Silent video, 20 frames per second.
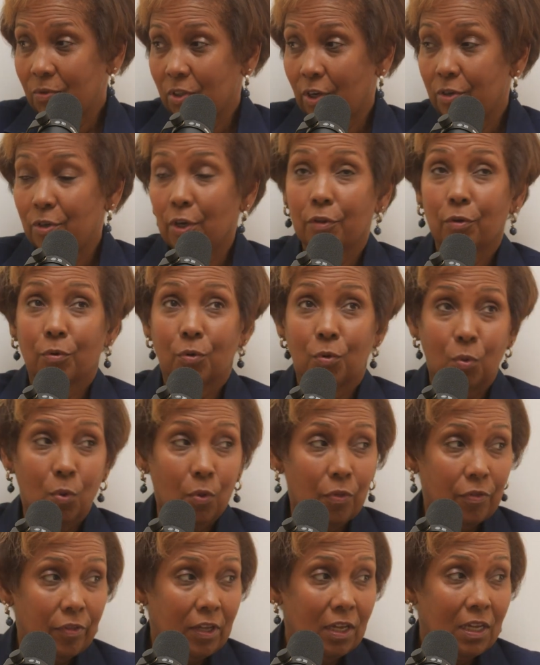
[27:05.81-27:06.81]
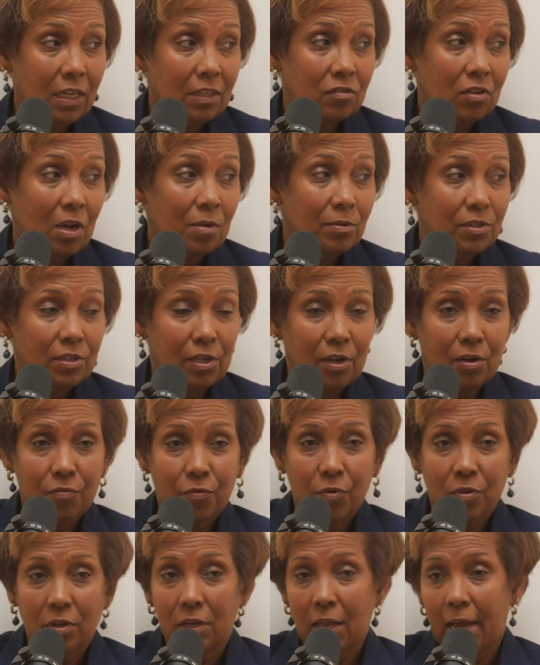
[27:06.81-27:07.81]
It's another cool thing. So I was there
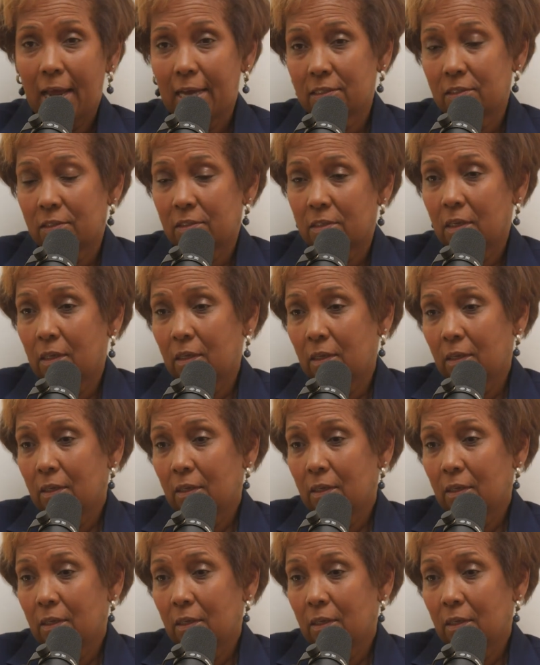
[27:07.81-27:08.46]
for the last